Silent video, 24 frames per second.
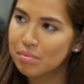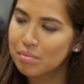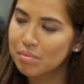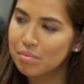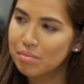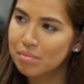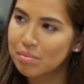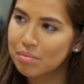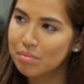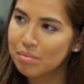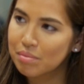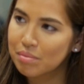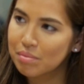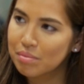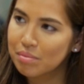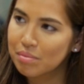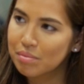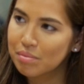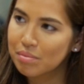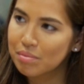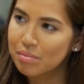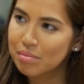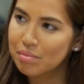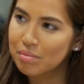
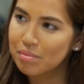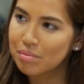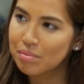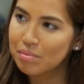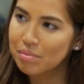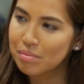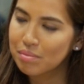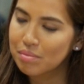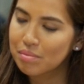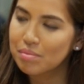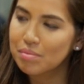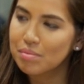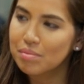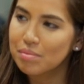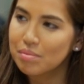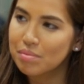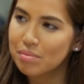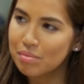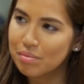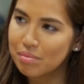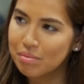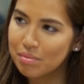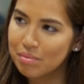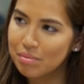
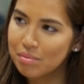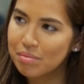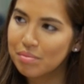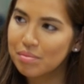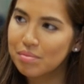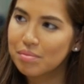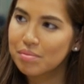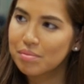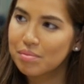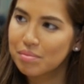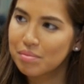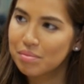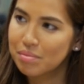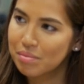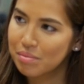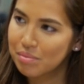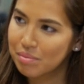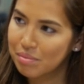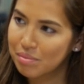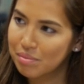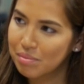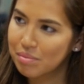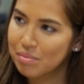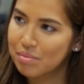
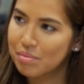(not speaking)